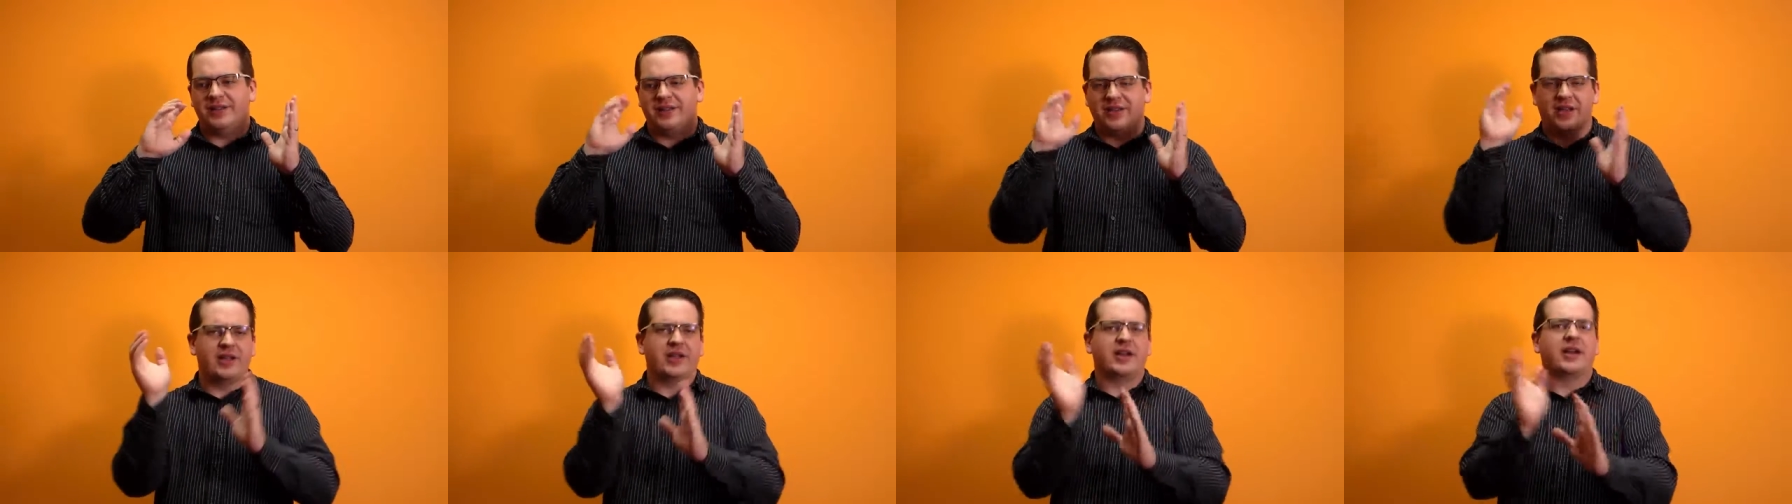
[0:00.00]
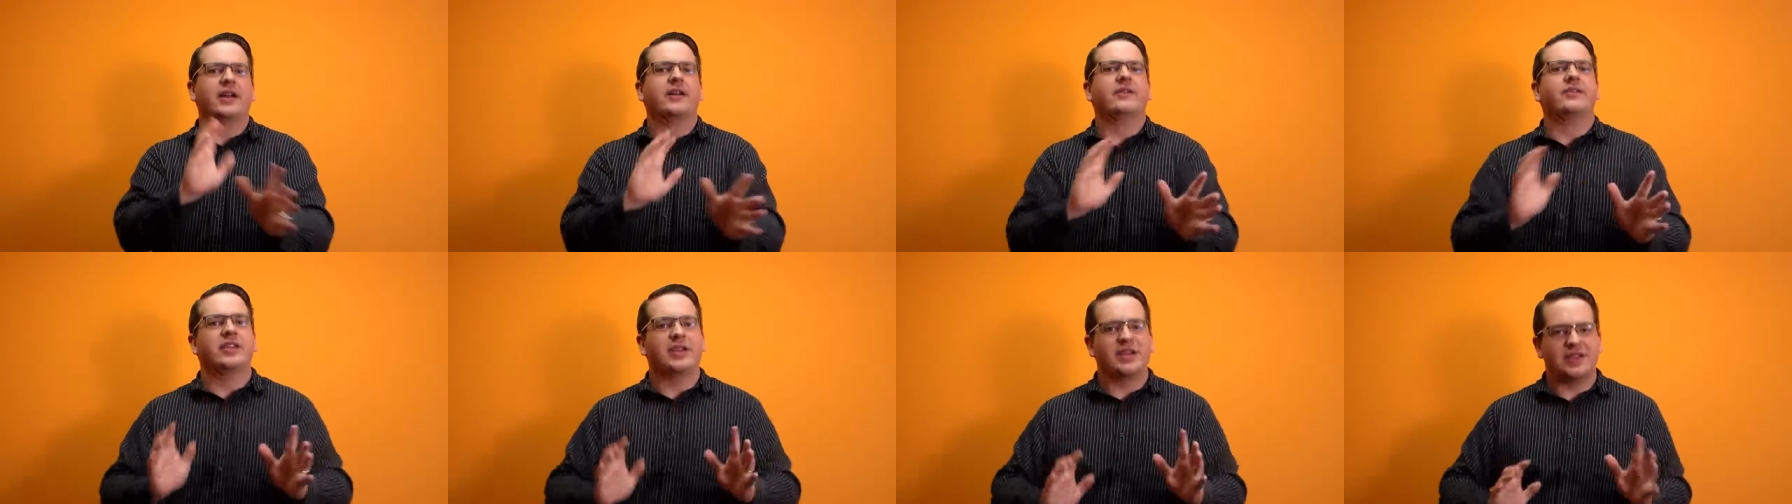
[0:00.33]
it's
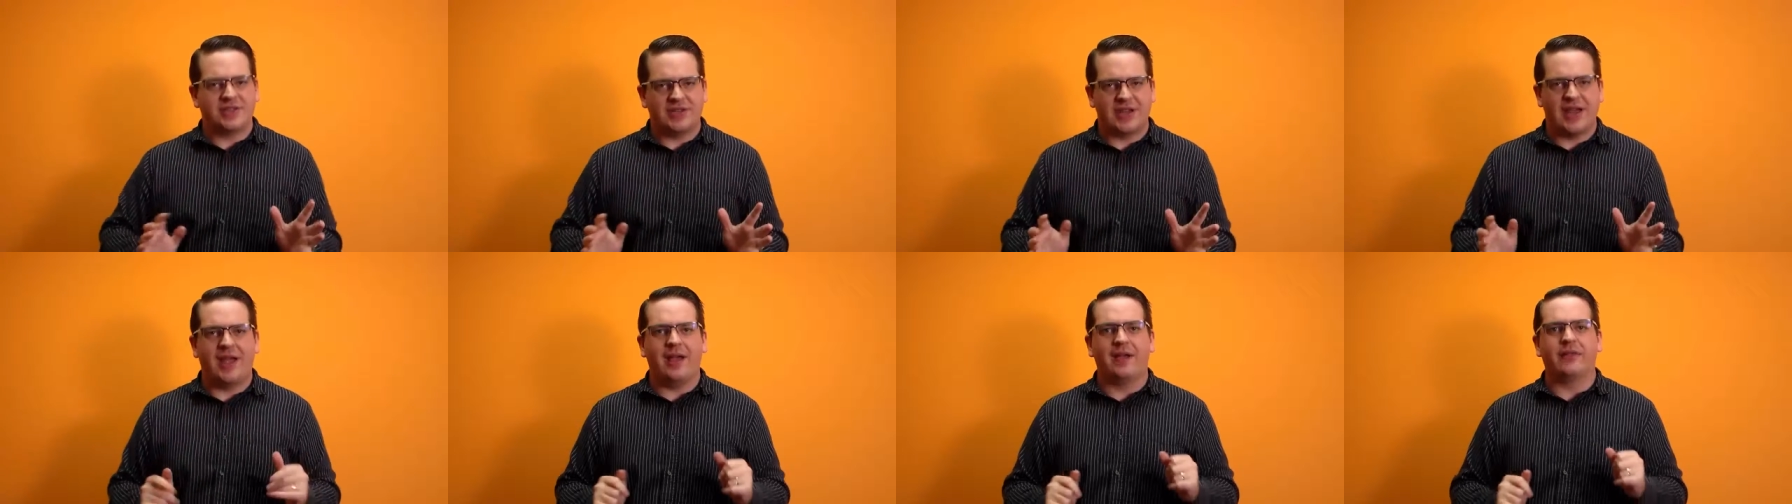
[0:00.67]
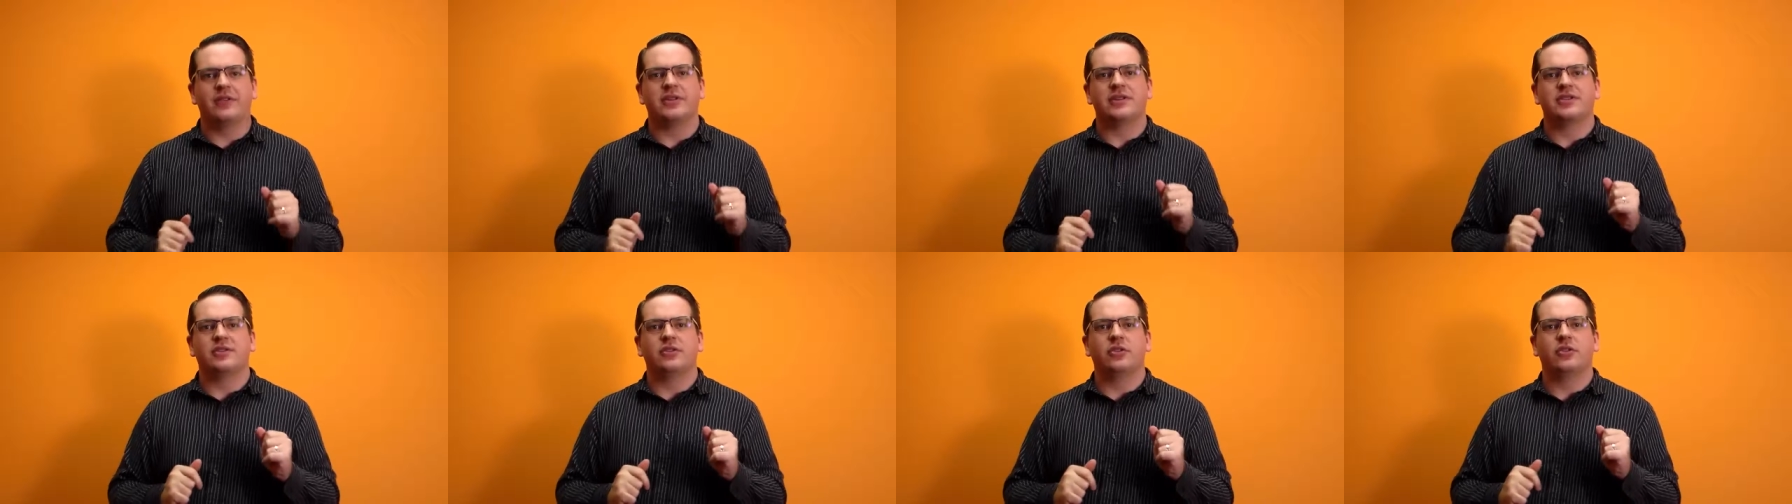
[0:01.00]
kind of nice to
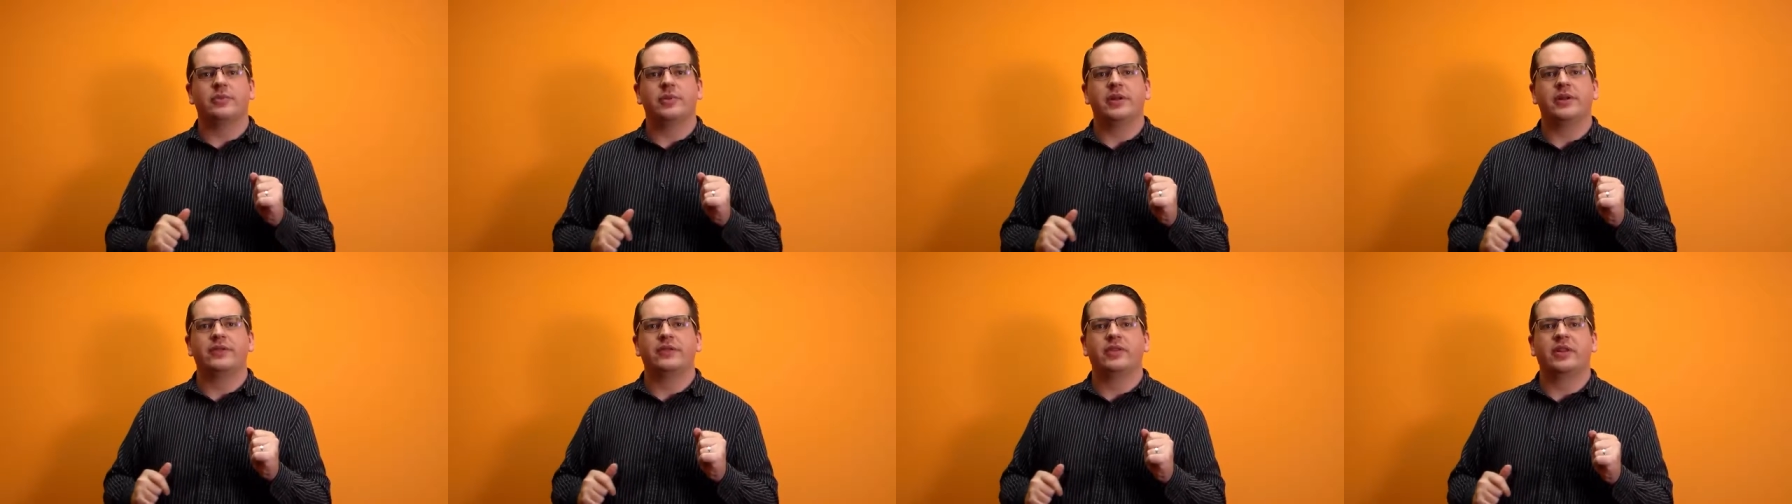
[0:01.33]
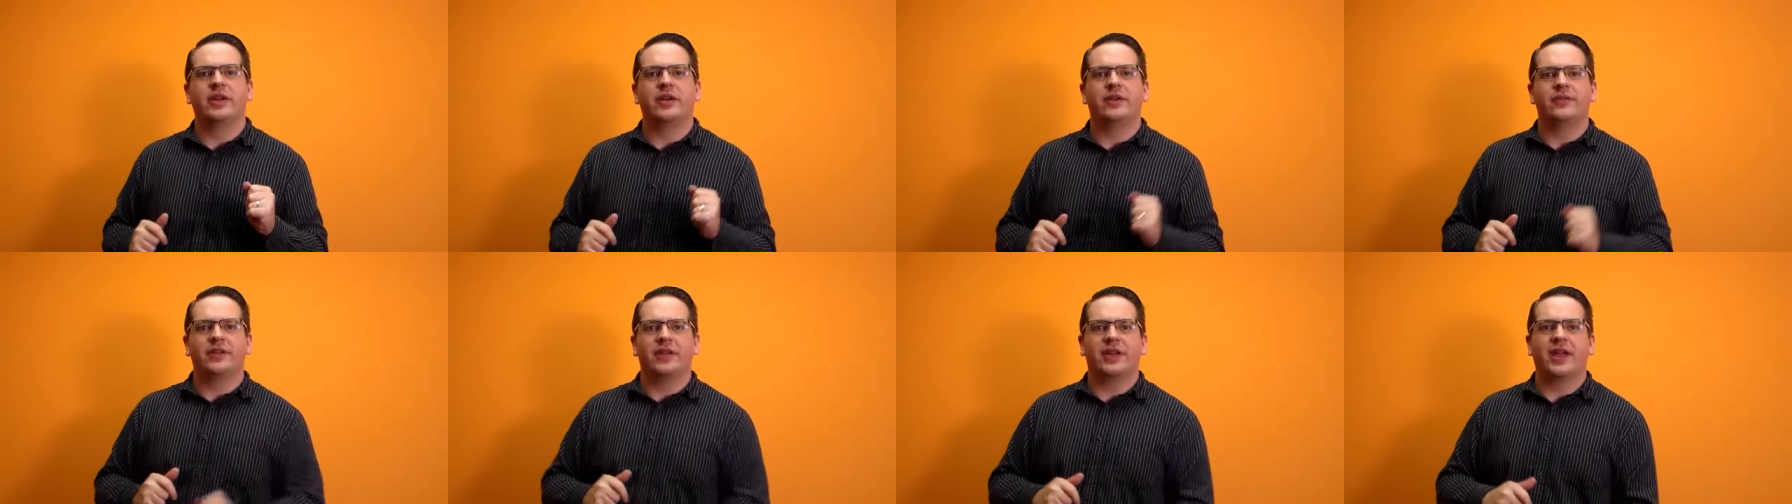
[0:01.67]
have this little bit of
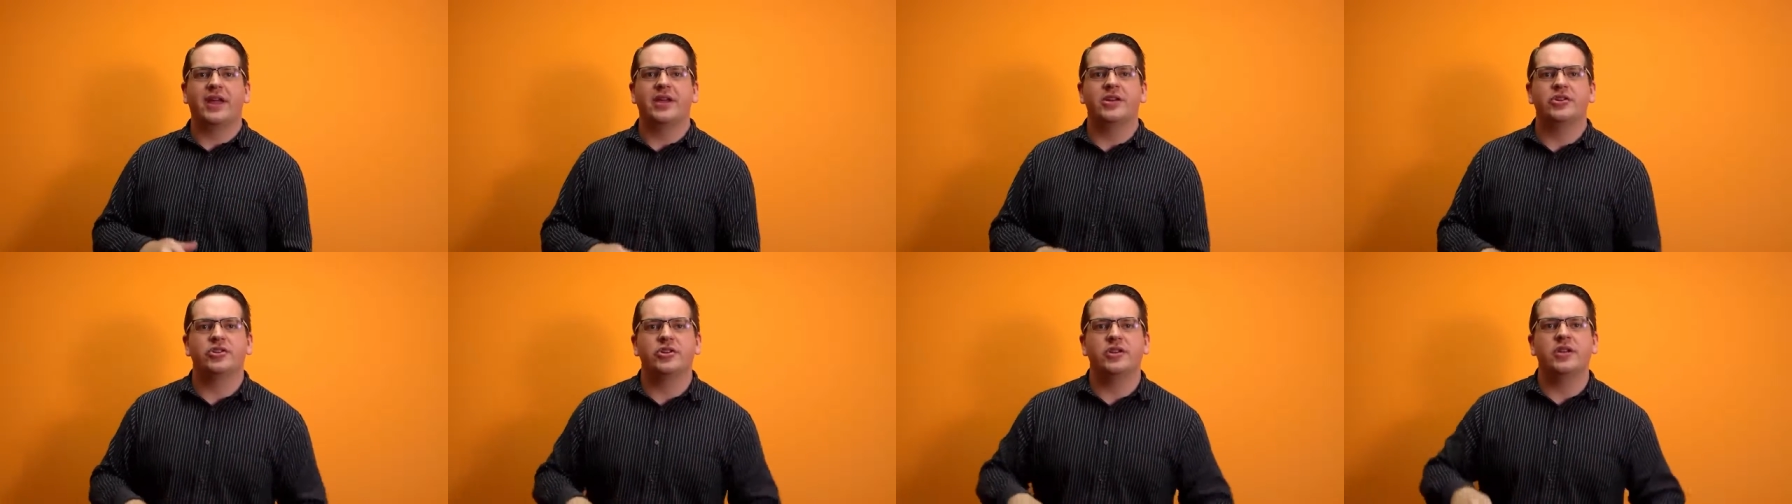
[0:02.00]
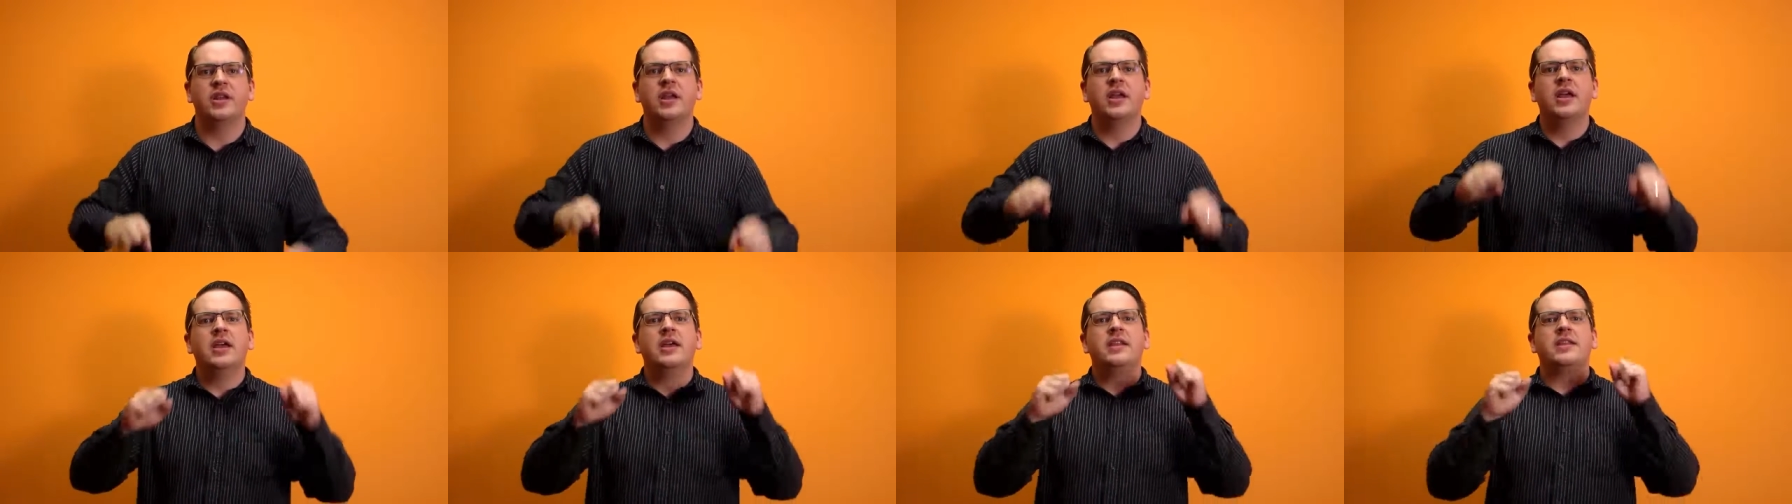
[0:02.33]
clarification.